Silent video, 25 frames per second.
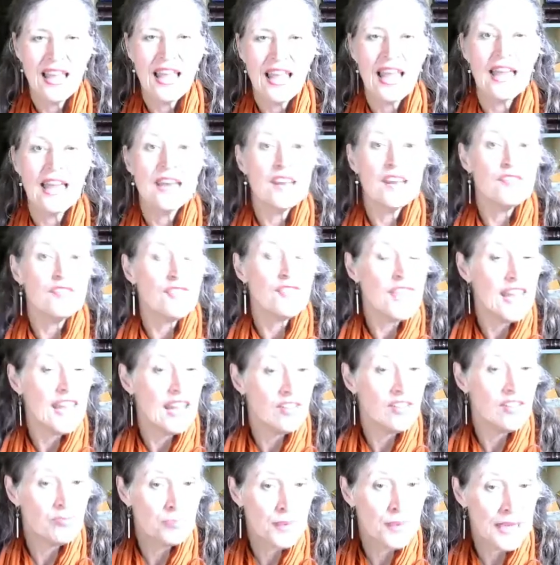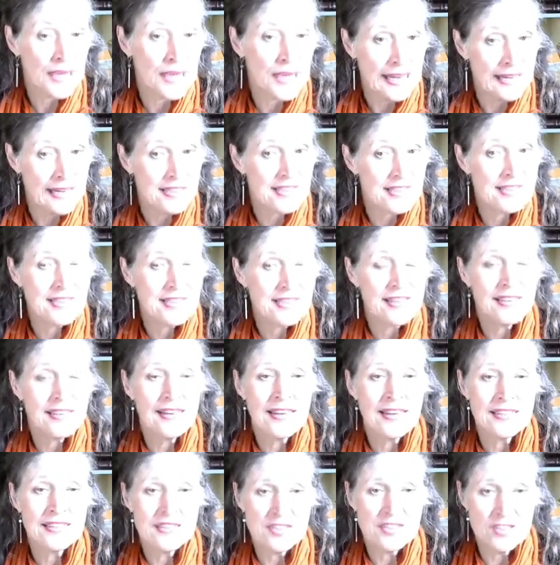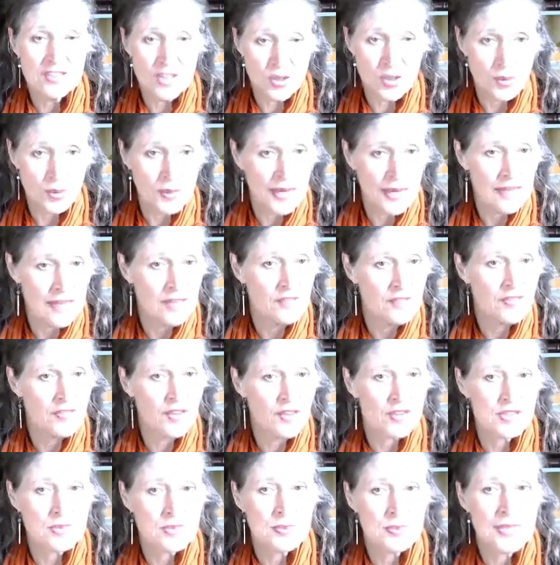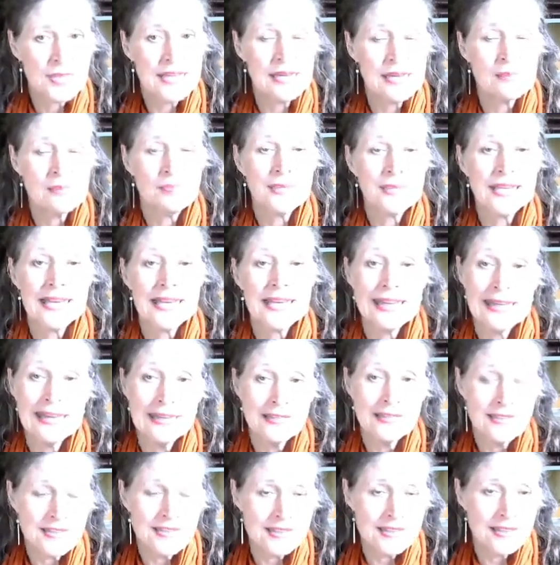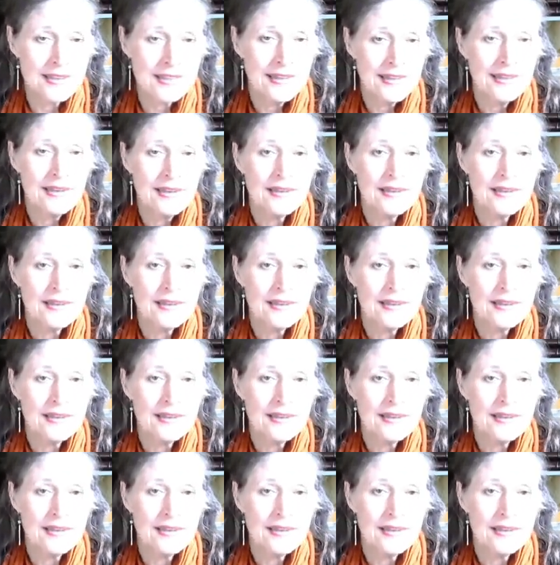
And if they have plants they'd like to donate, if they're splitting plants,